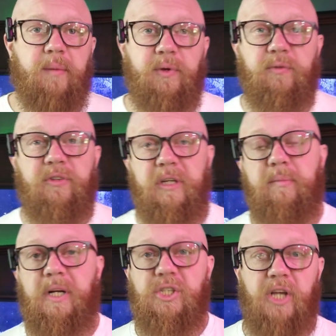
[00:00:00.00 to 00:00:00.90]
time you've
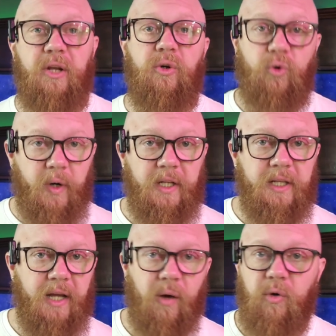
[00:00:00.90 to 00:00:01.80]
seen my channel,
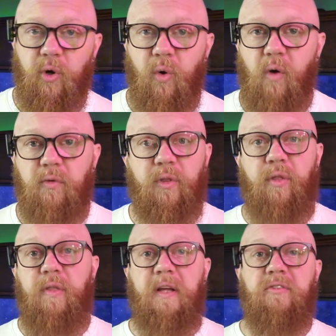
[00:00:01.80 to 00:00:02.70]
quickly, I will go over
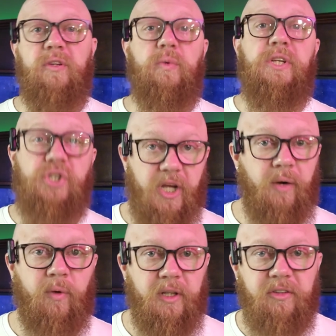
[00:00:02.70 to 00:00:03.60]
the things that we
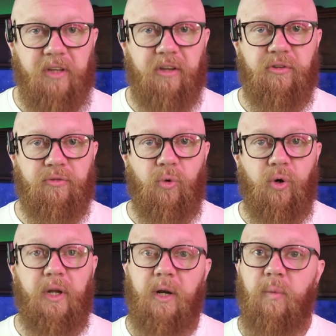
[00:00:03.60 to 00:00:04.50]
generally test
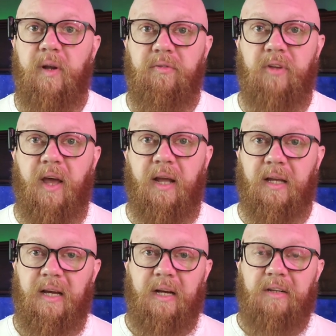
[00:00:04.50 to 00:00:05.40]
for in a reef tank.
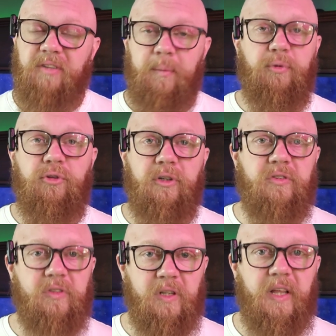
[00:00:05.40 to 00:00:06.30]
Temperature
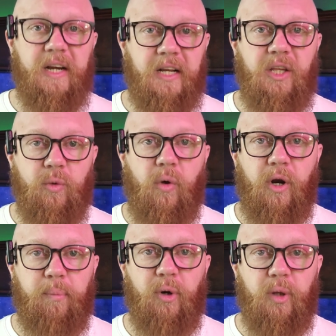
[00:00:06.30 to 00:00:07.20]
and salinity, you want
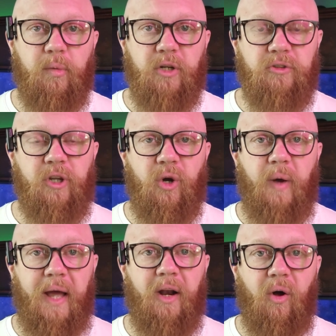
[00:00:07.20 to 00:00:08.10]
to pretty much know
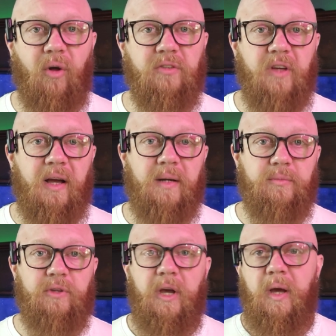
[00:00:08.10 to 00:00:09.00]
at all
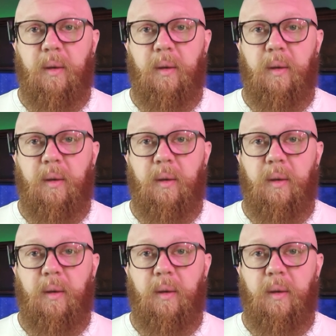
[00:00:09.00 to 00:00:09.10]
times.